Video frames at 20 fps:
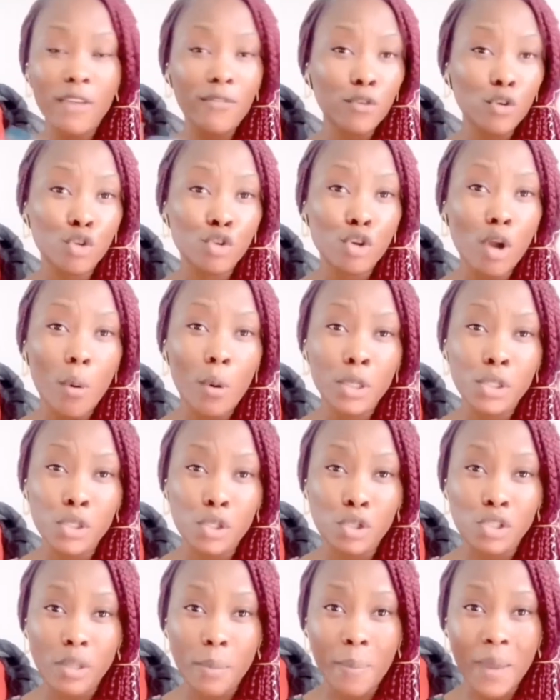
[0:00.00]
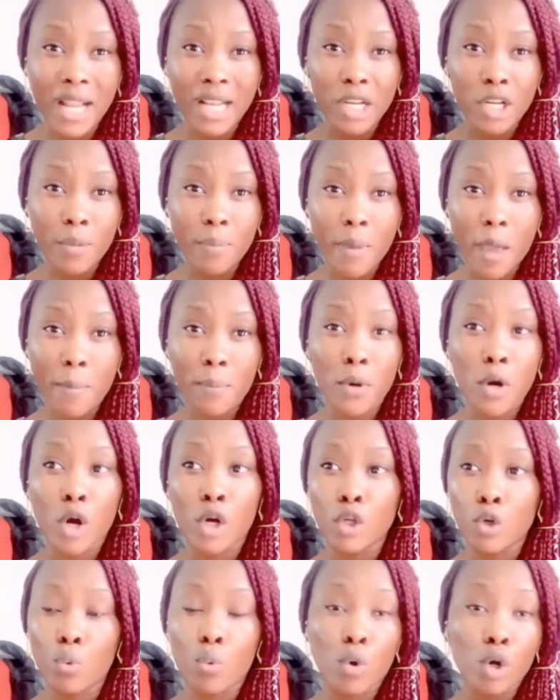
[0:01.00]
If you do not want to use a pen and a paper, or
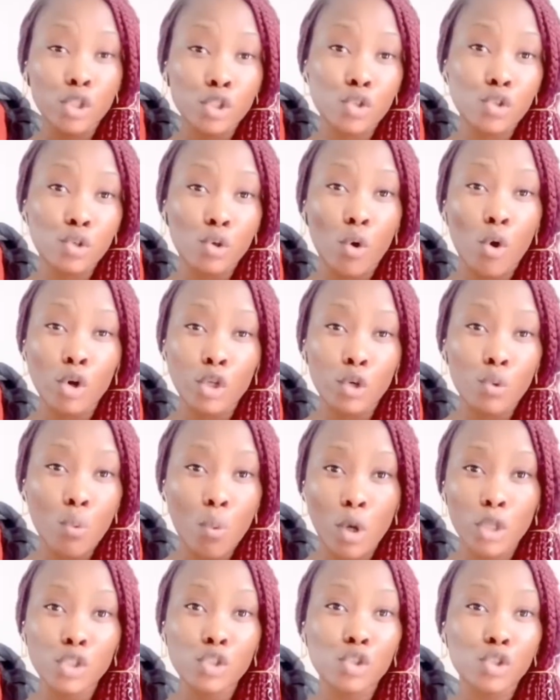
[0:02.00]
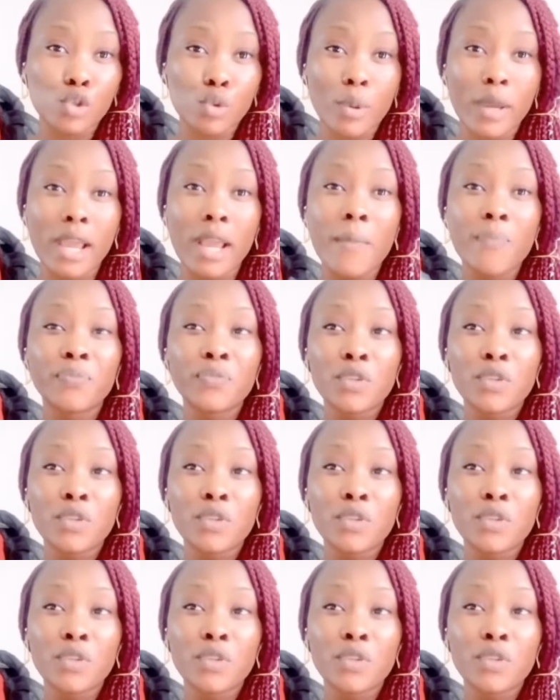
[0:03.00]
you want to do it